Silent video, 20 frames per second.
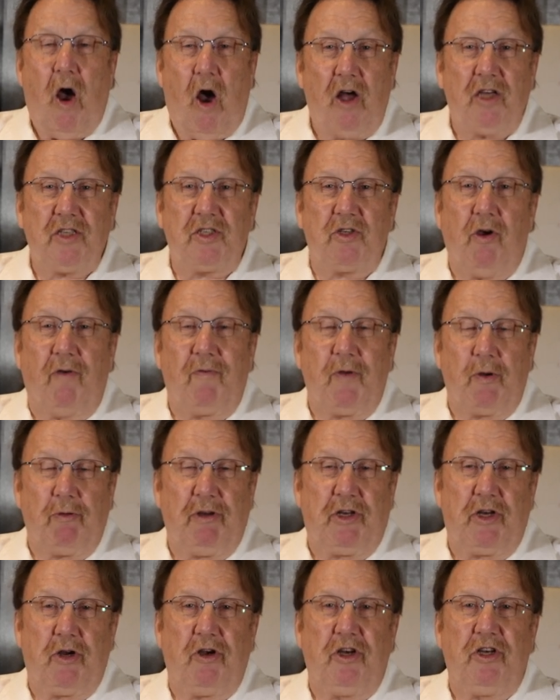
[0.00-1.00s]
Also, if you're
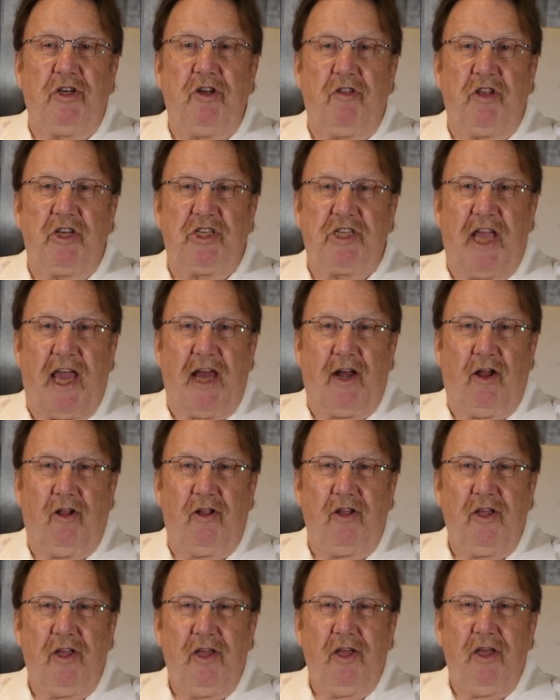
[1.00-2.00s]
returning to the
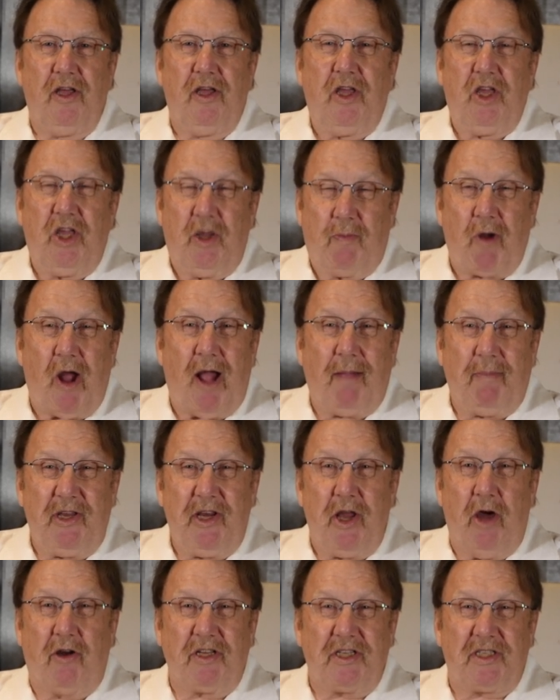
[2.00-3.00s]
channel, you probably
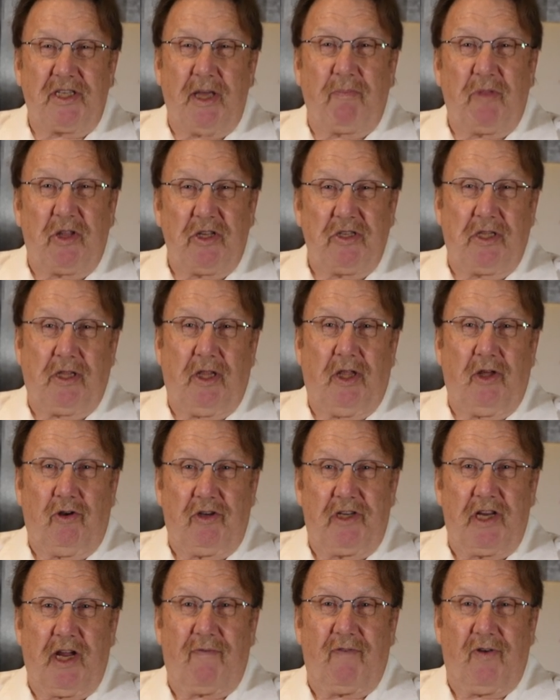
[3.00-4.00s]
noticed something's a
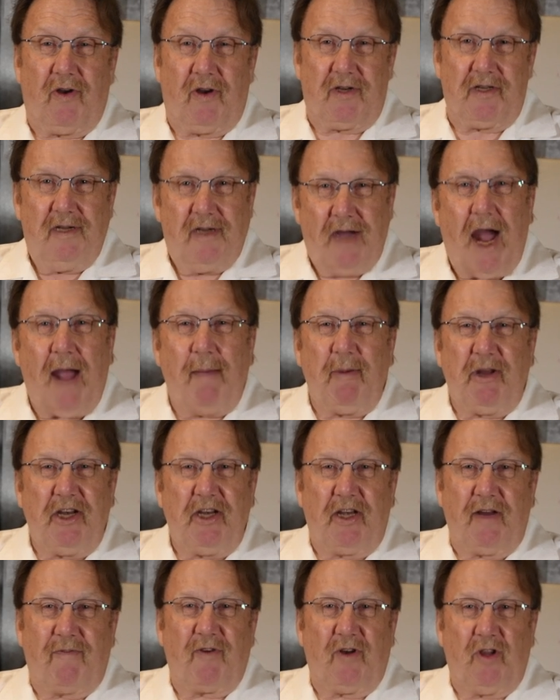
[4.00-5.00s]
little different. I'm in
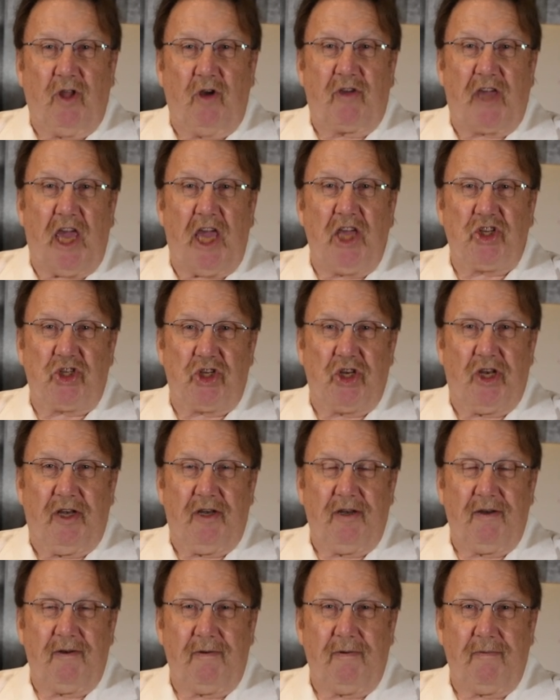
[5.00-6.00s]
a different location.
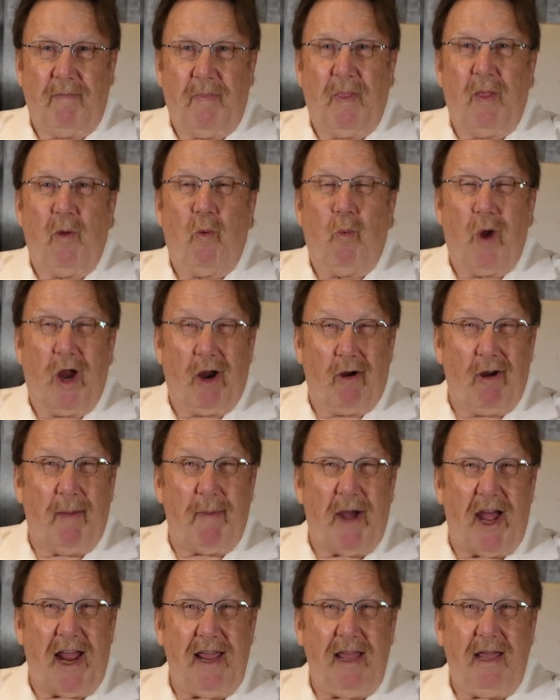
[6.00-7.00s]
Where
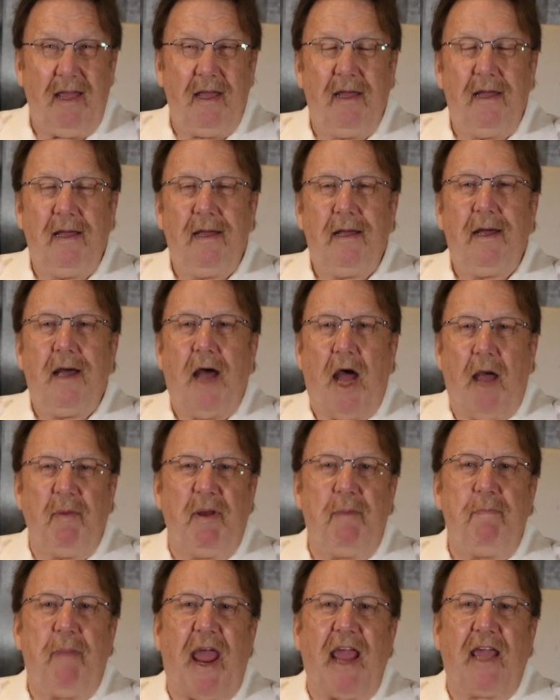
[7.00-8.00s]
am I? I'm
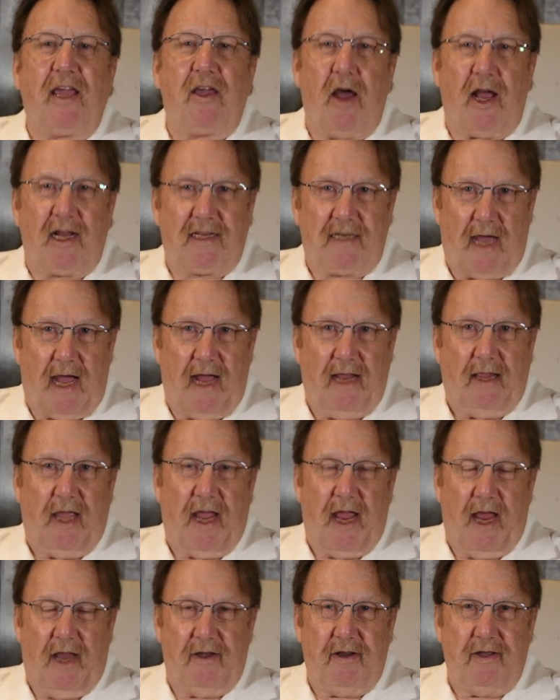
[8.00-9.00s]
in Bangkok,
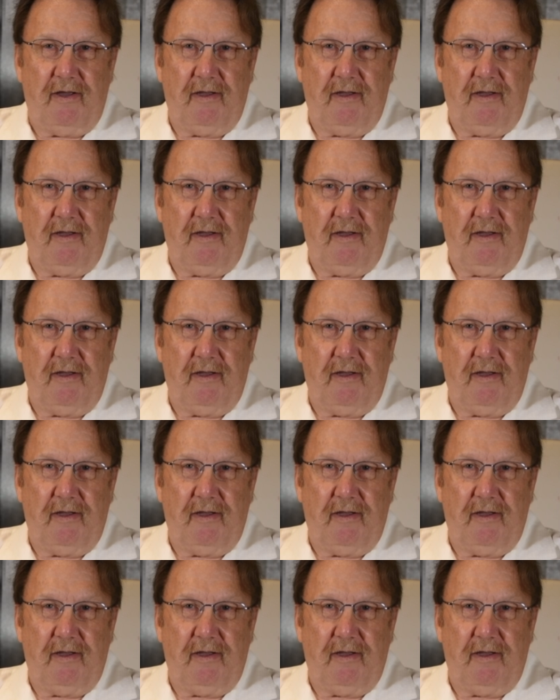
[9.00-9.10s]
Thailand.